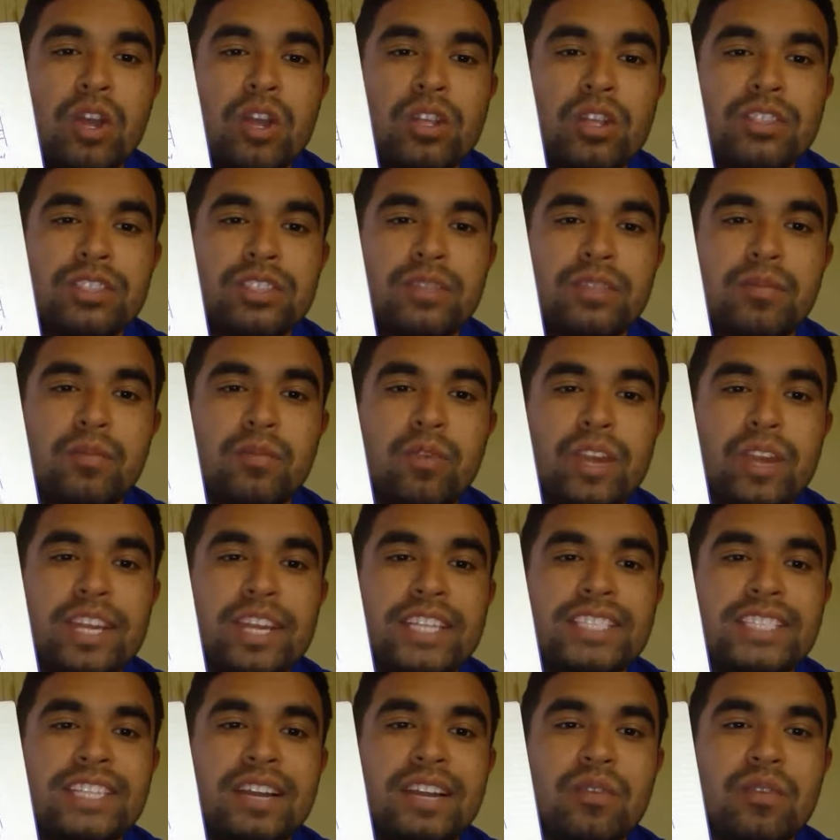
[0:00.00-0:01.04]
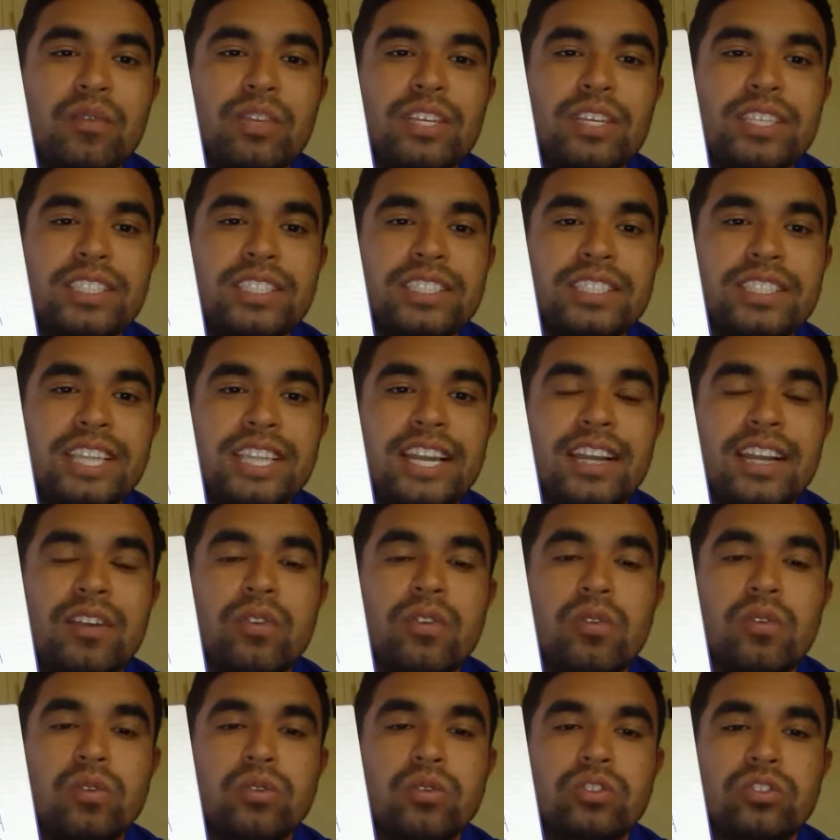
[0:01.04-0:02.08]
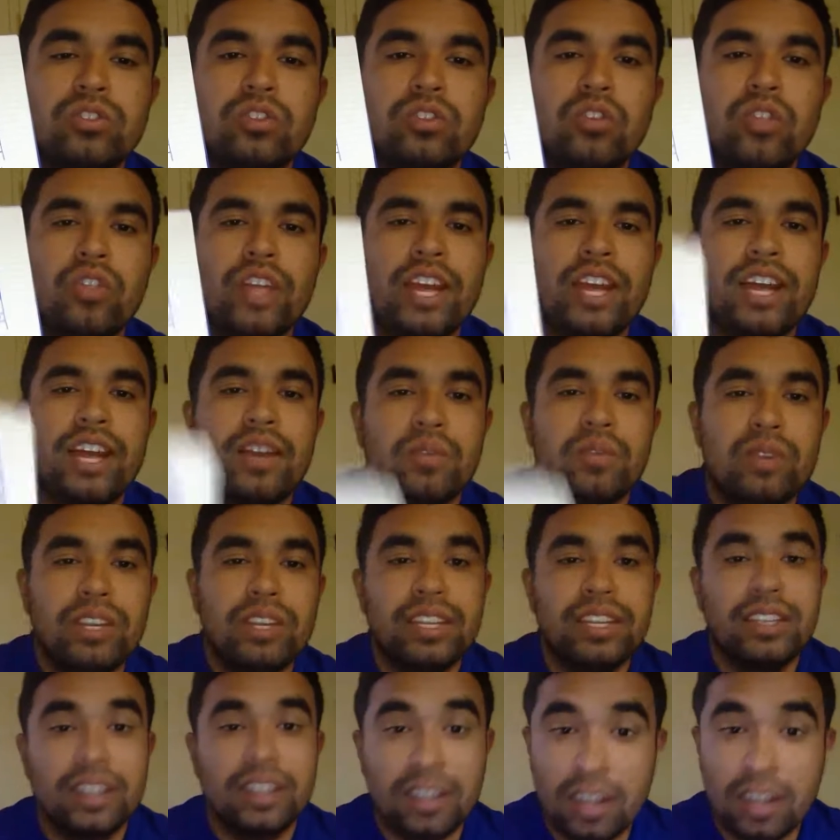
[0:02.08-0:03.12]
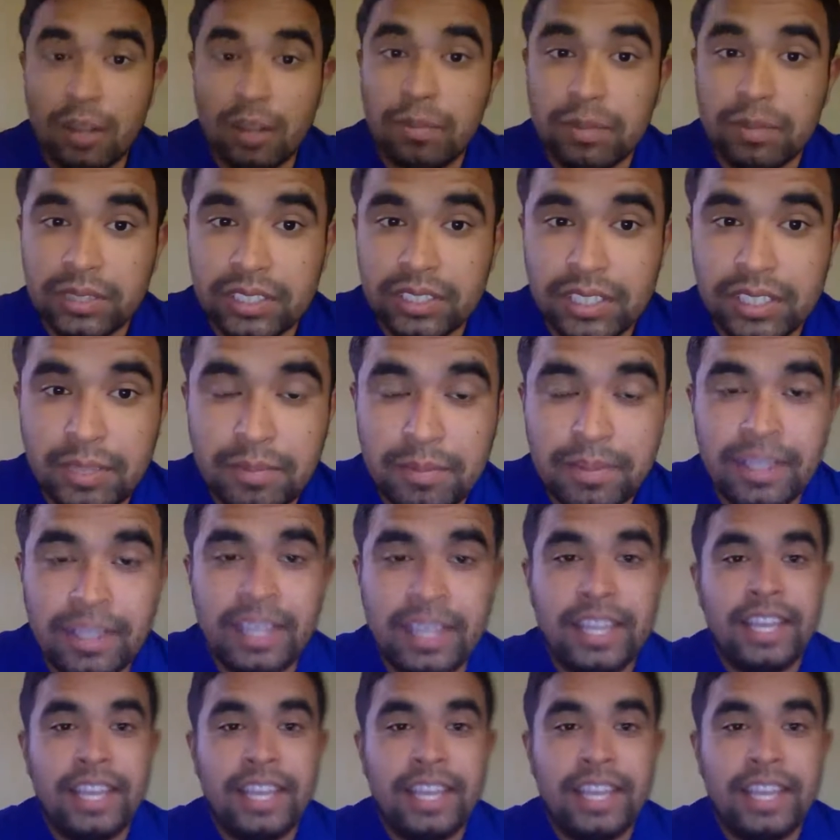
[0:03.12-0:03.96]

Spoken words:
some ways that we can set goals so that we can accomplish them.